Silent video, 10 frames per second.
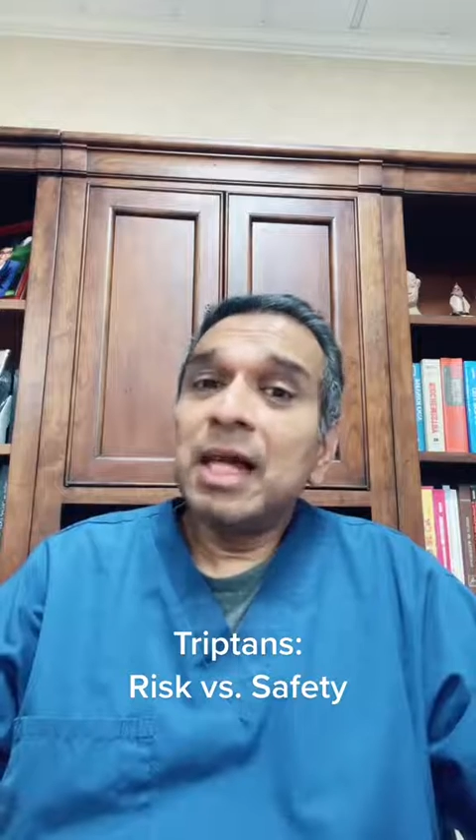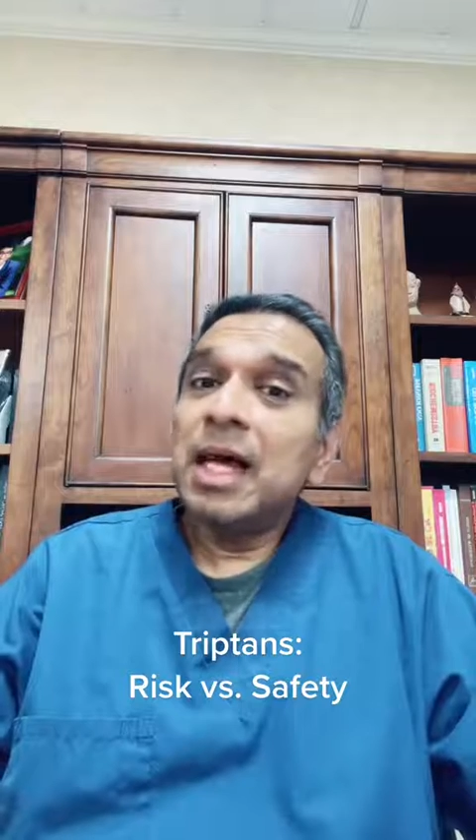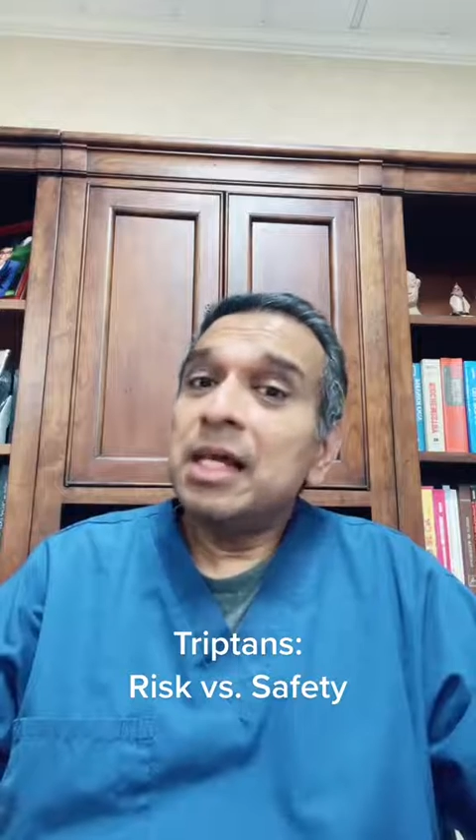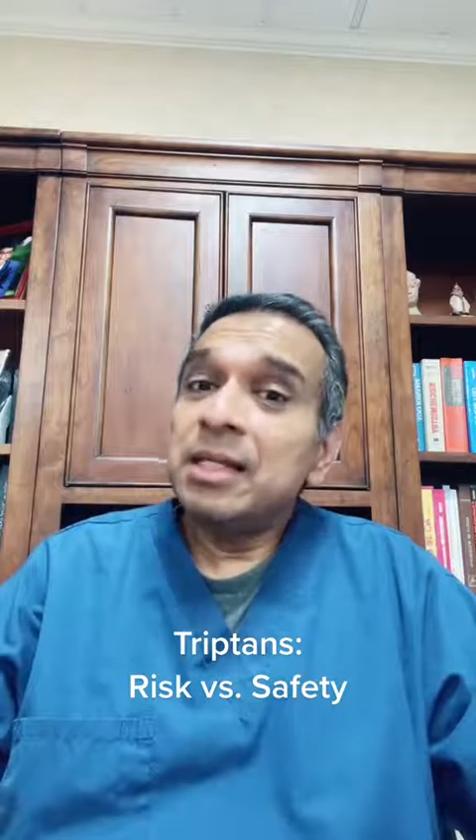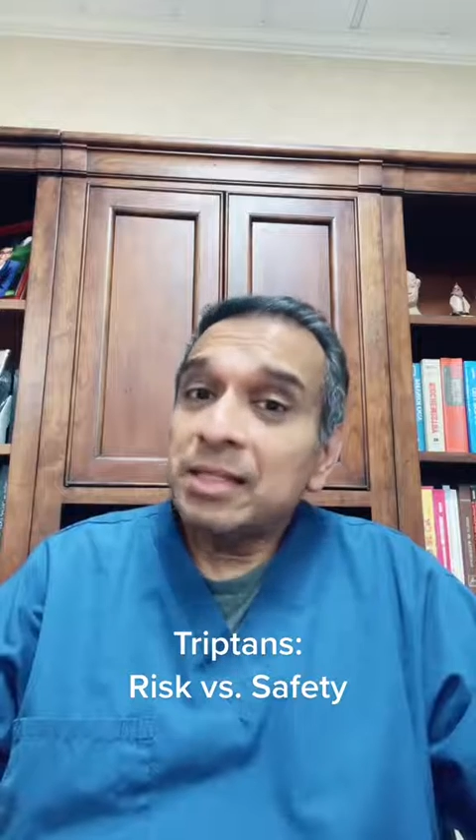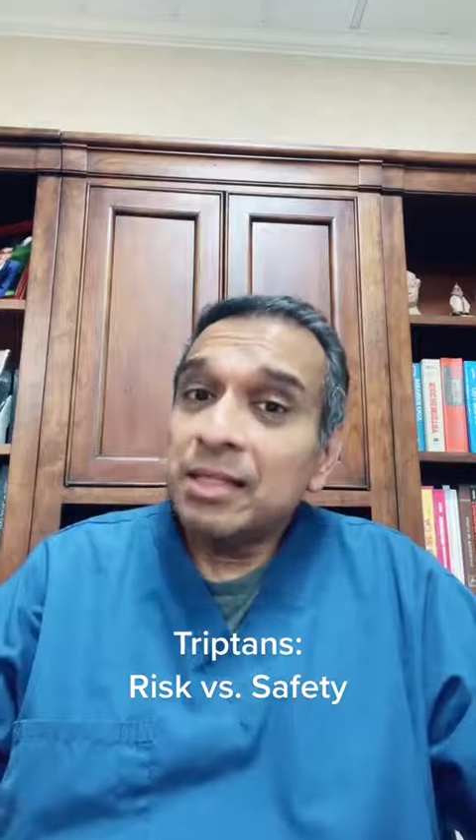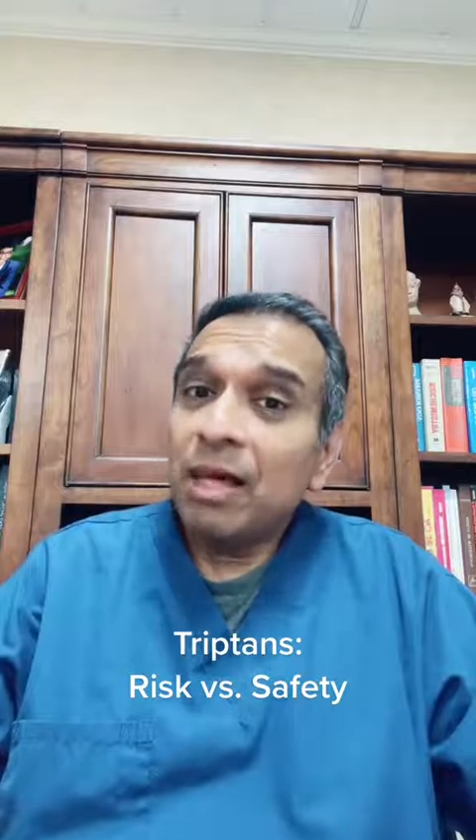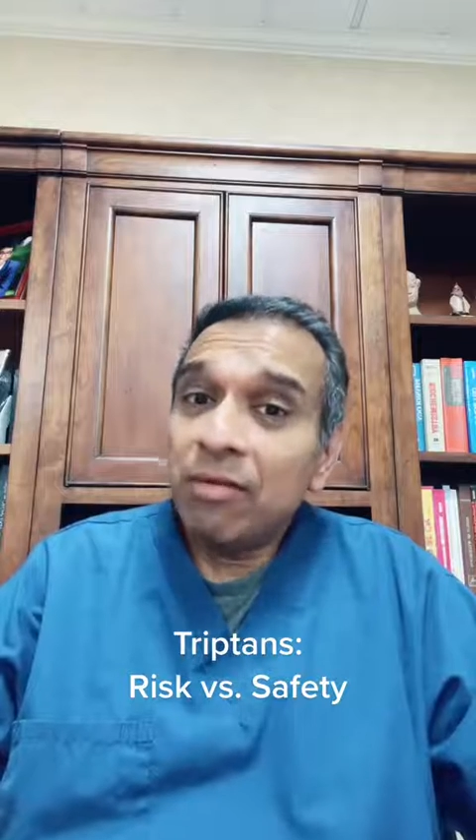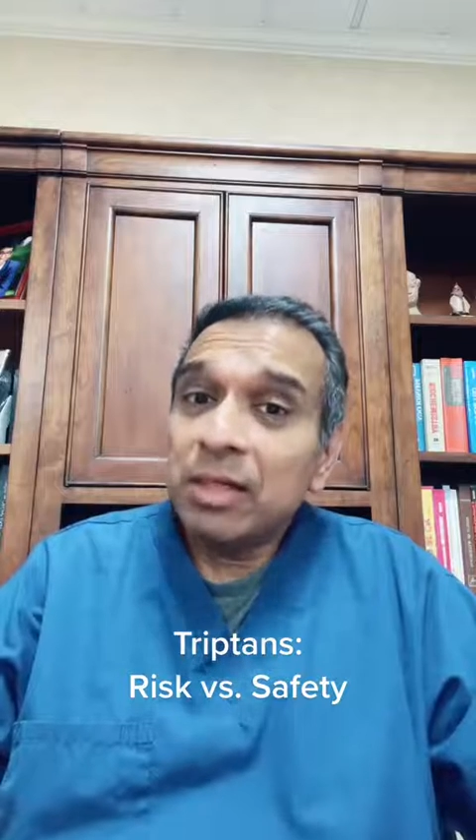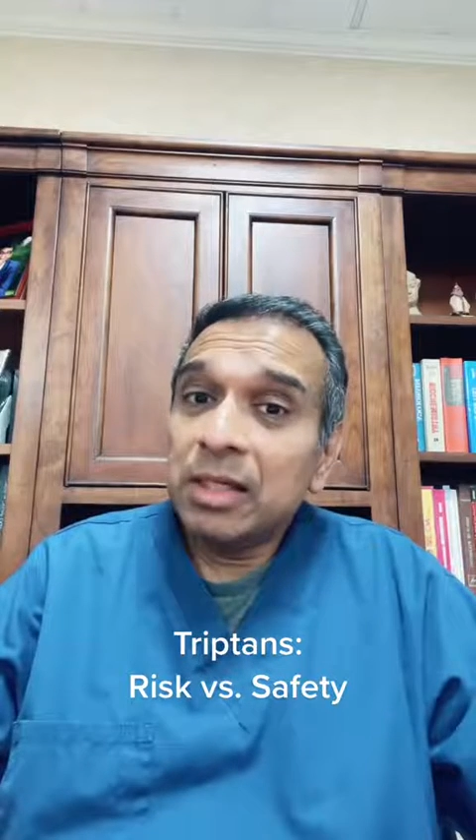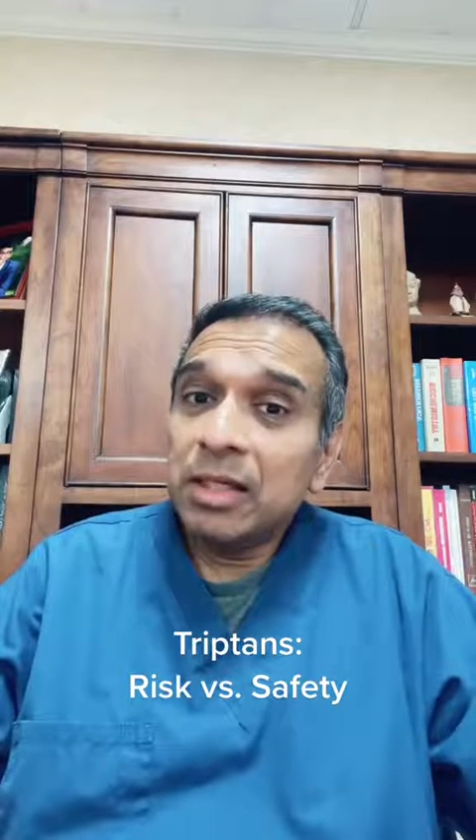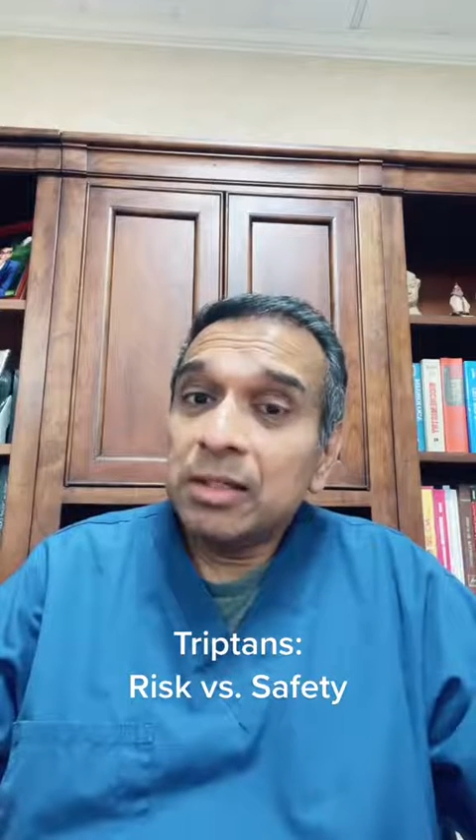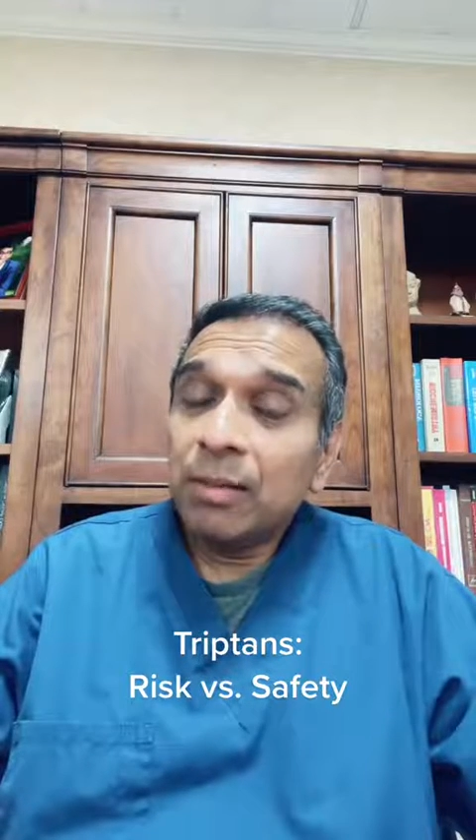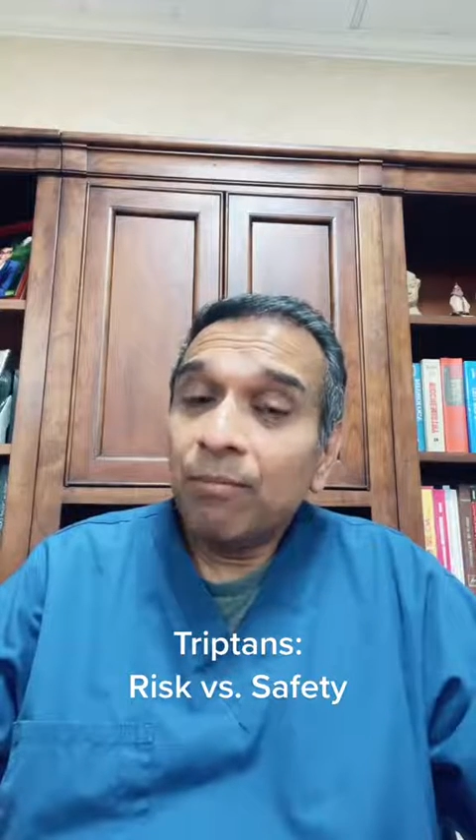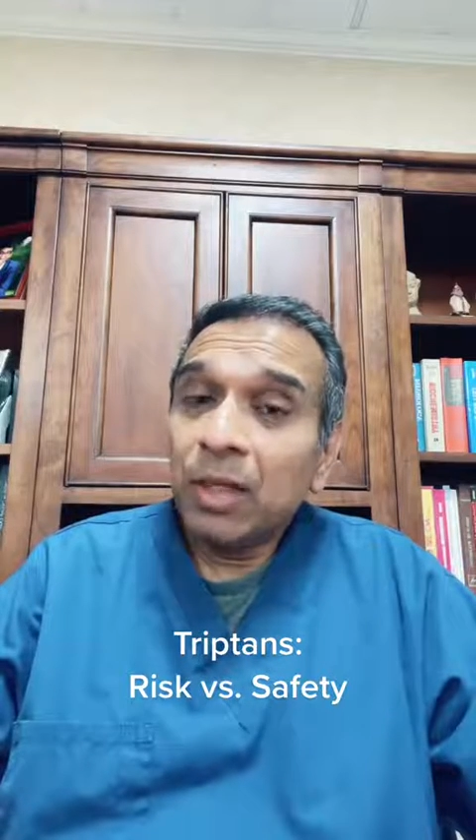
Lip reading: and 70s,